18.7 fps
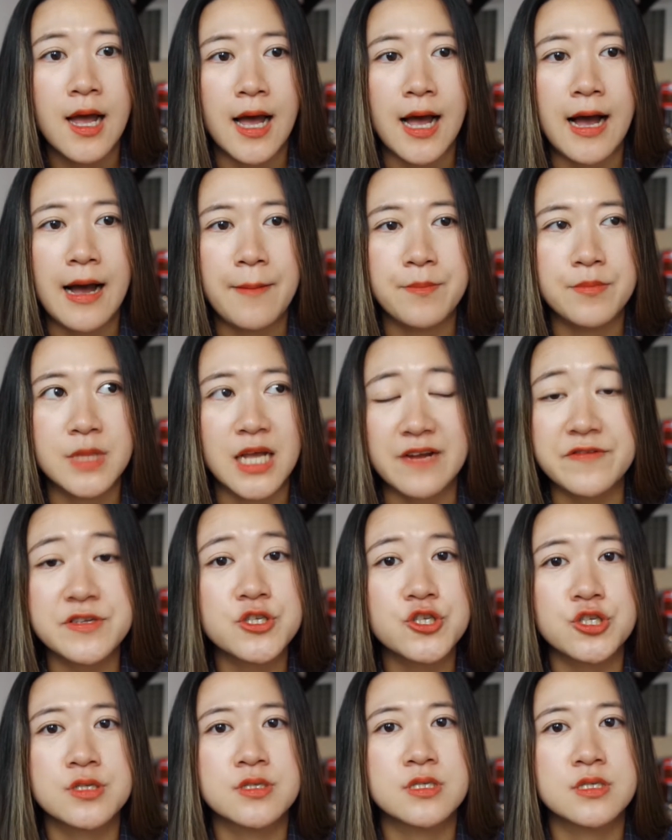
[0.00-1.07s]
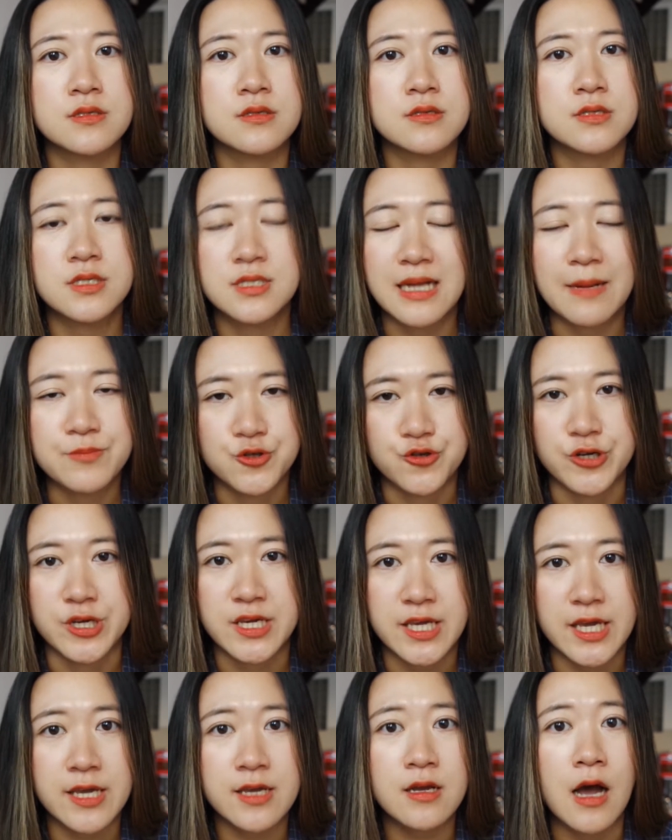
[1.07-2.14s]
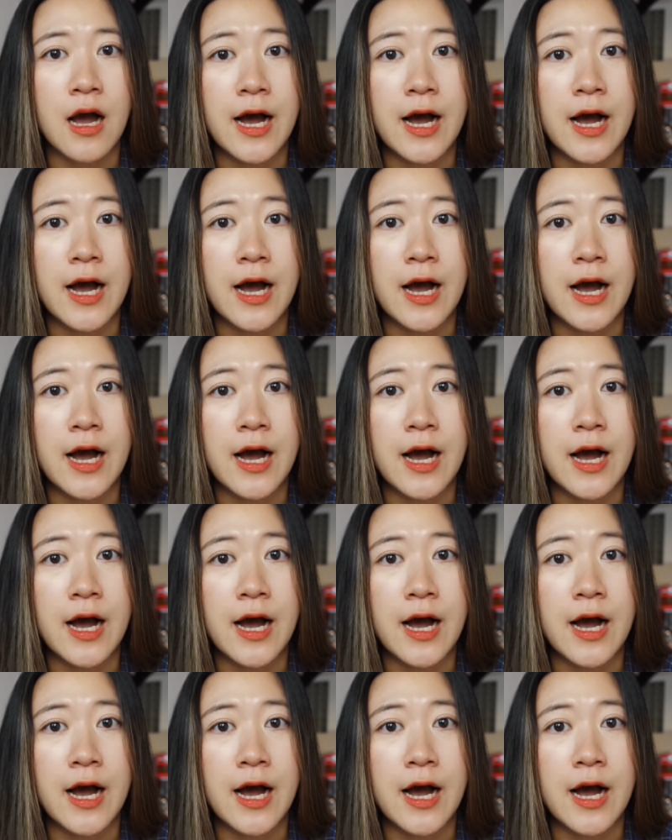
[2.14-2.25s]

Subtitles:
Not even just stopped drinking,